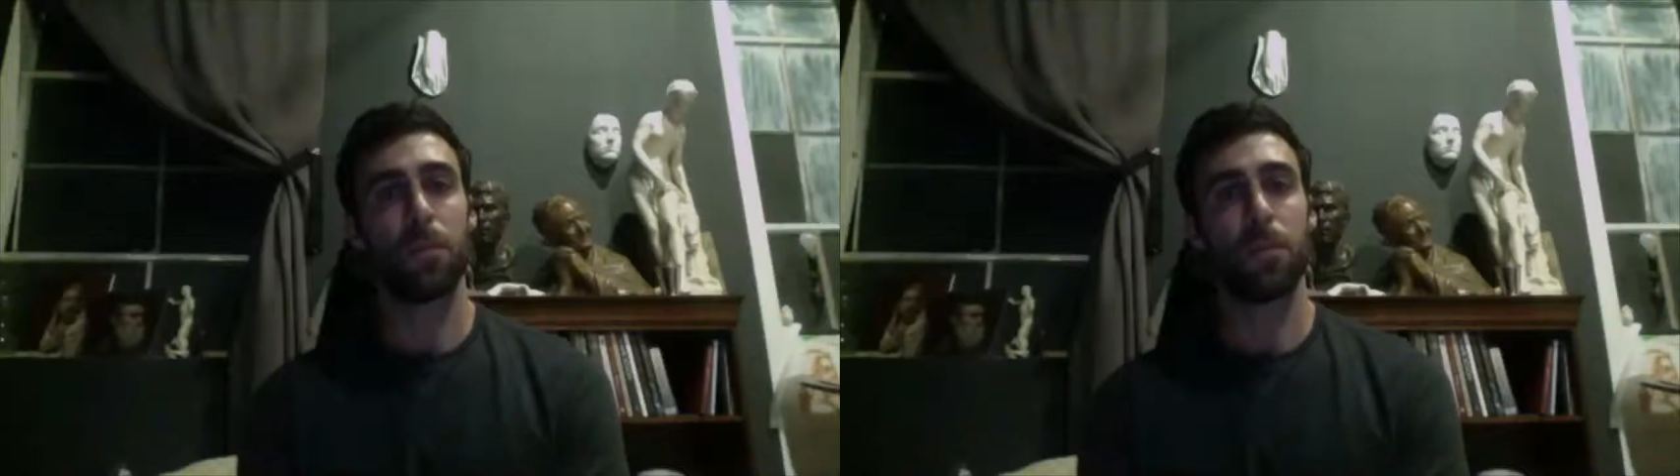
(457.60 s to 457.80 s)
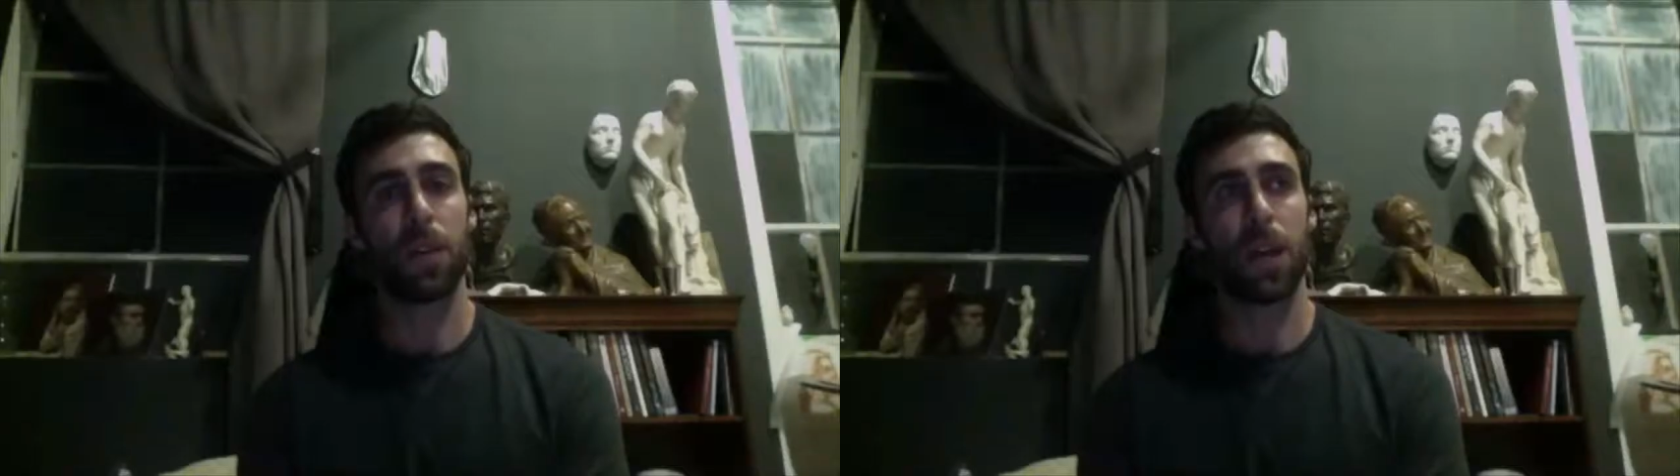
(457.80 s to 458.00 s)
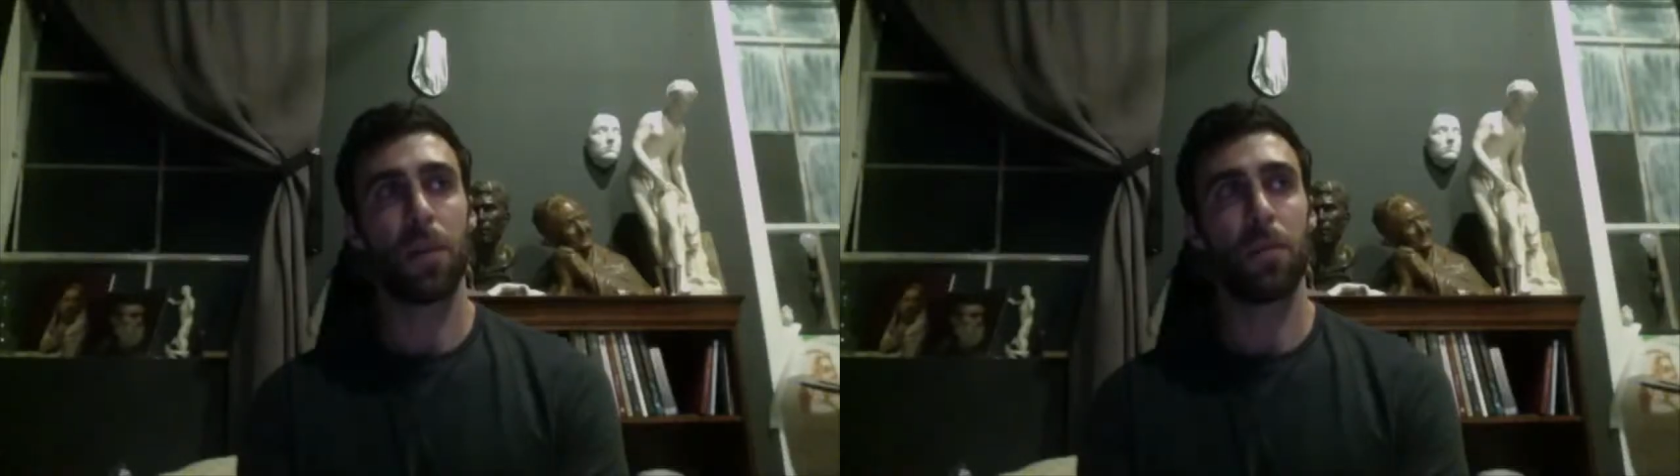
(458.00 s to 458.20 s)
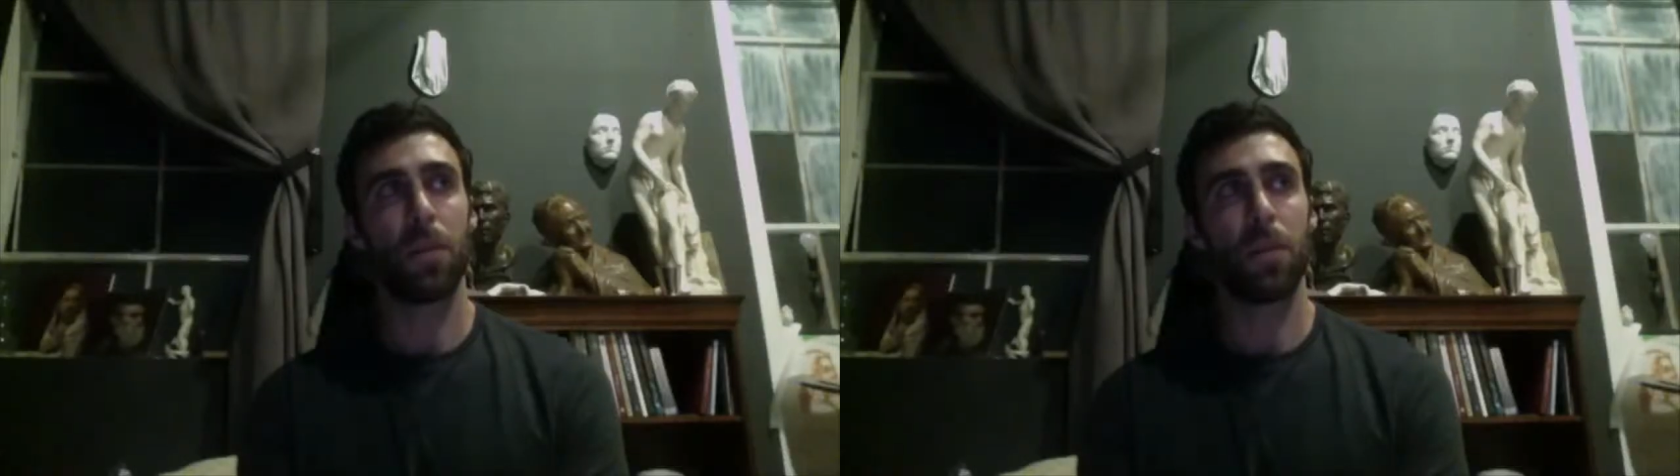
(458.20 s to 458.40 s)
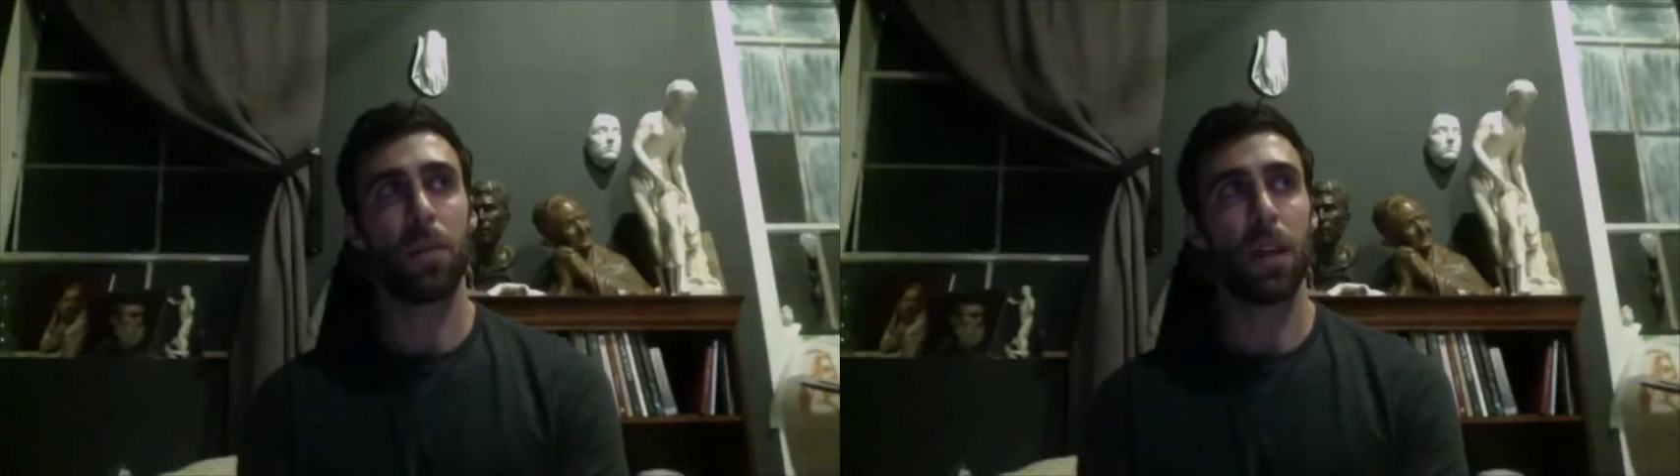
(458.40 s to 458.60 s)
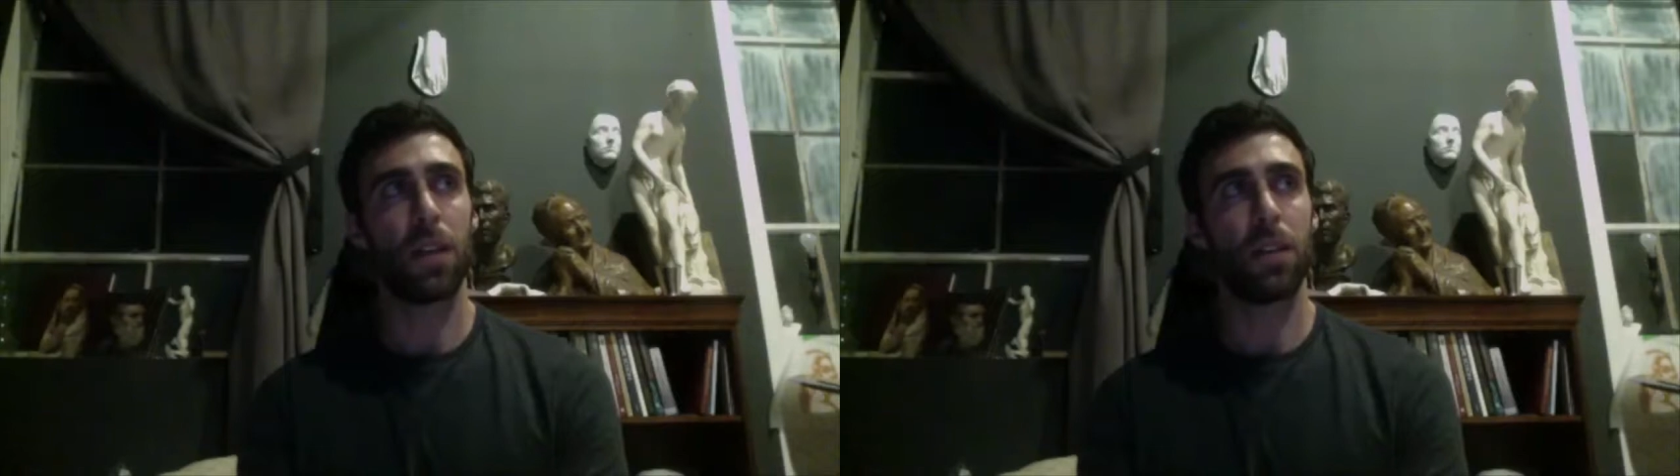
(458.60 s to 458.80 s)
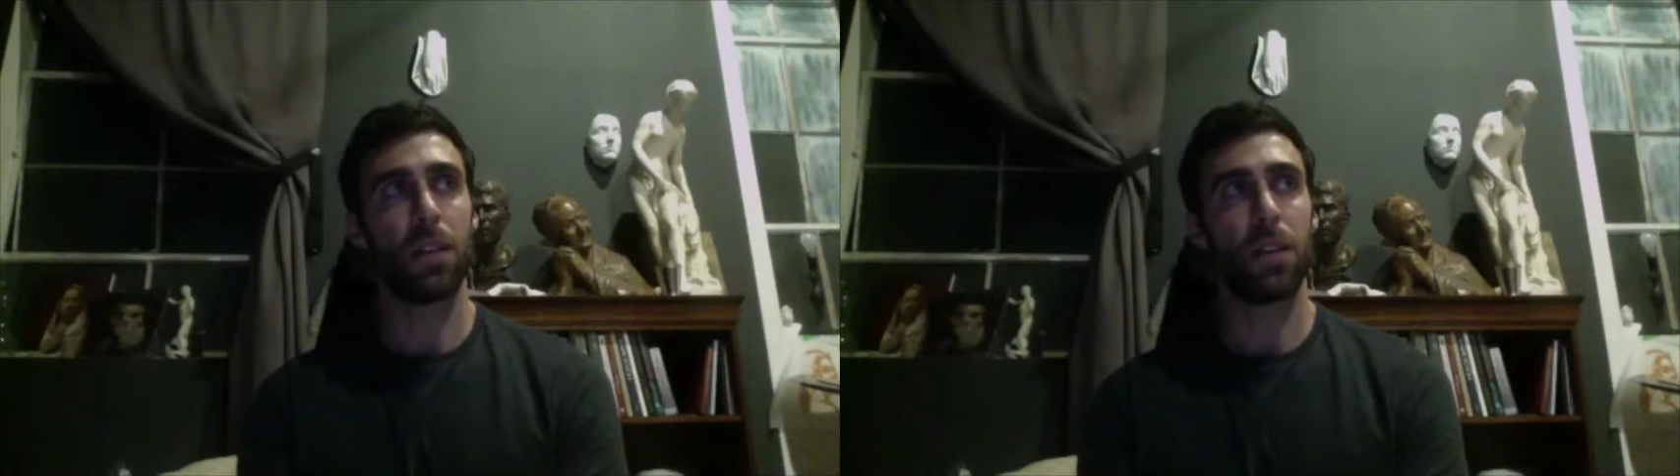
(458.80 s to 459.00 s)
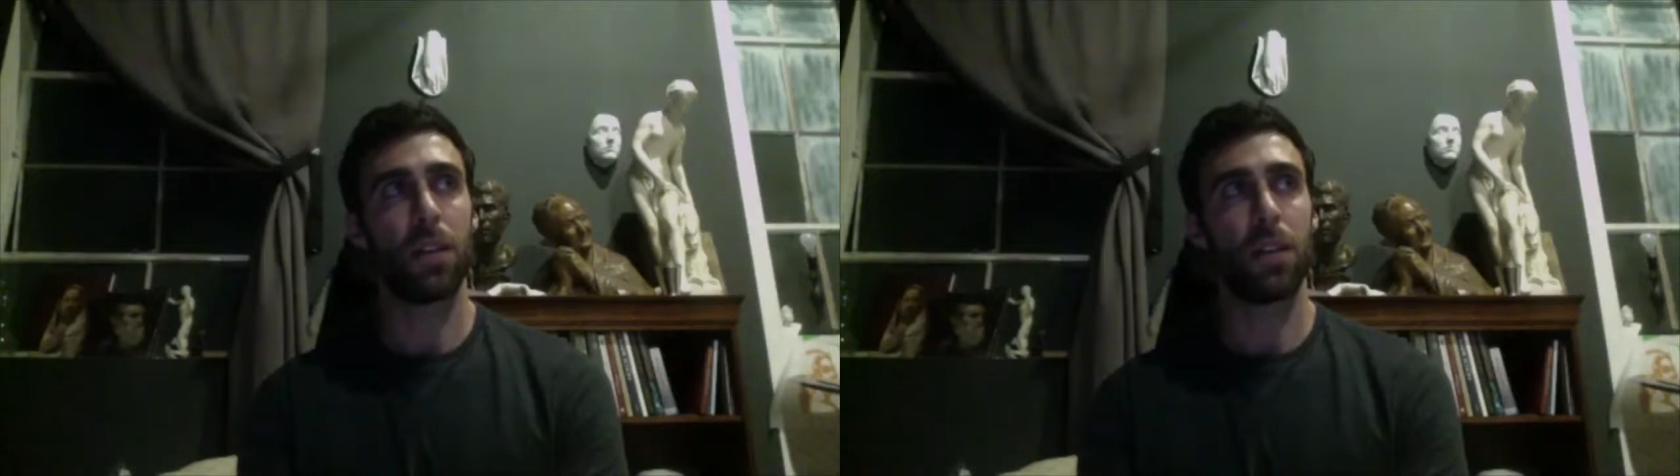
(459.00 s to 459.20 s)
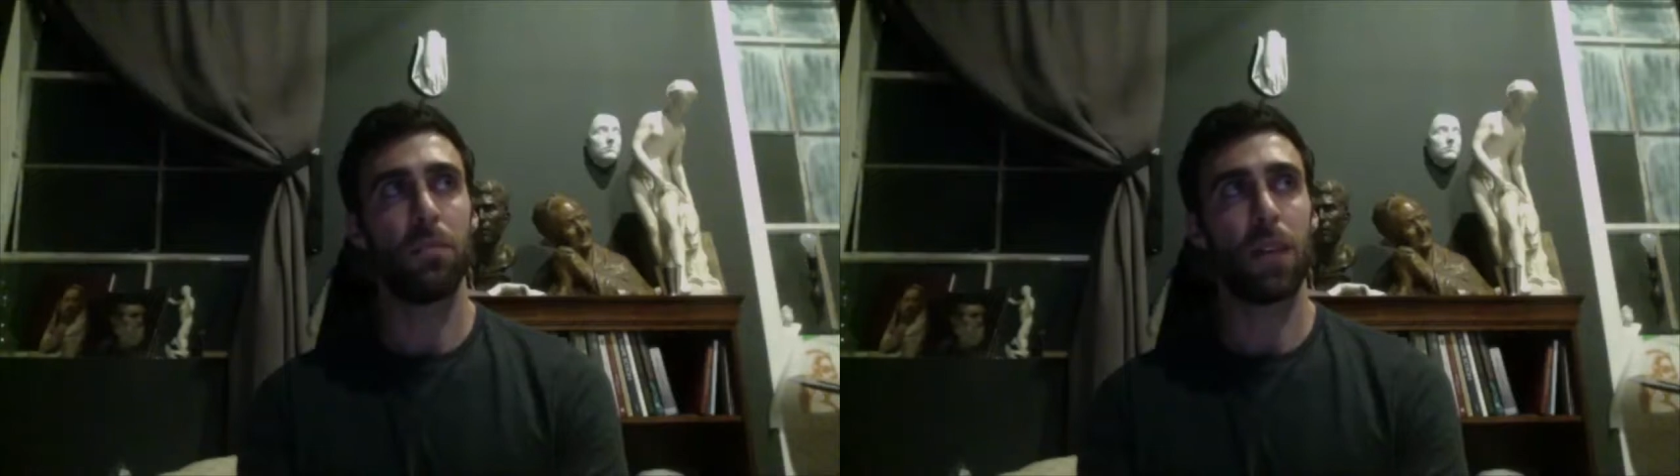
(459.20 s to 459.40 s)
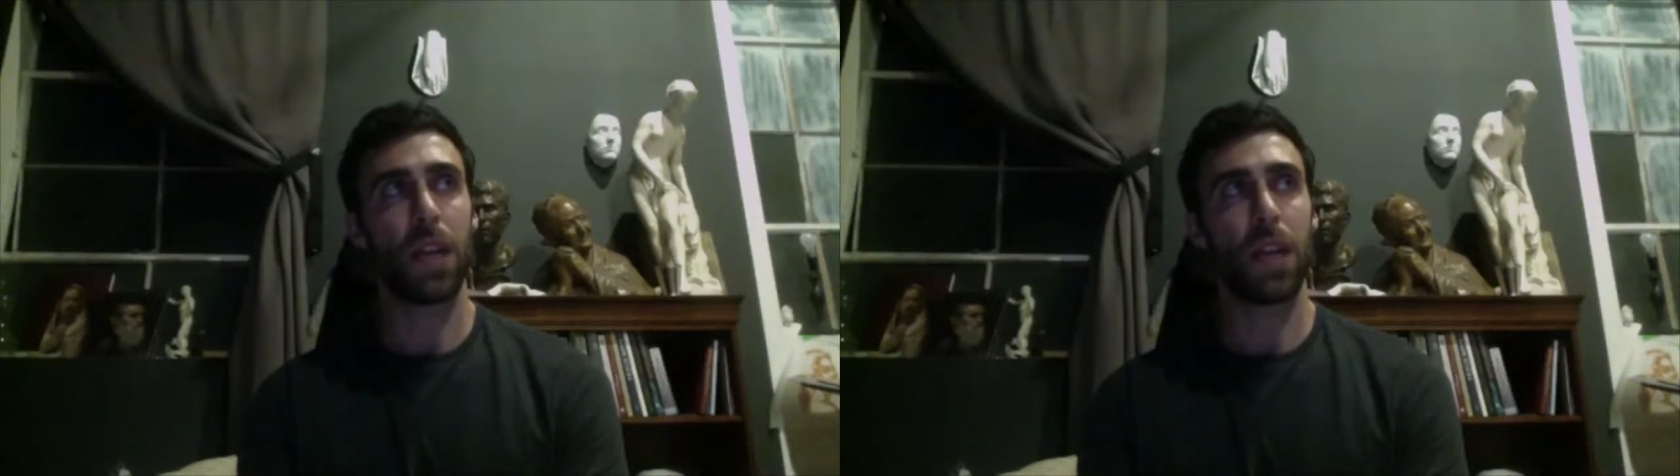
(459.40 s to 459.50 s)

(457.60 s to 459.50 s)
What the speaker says: I'm like, I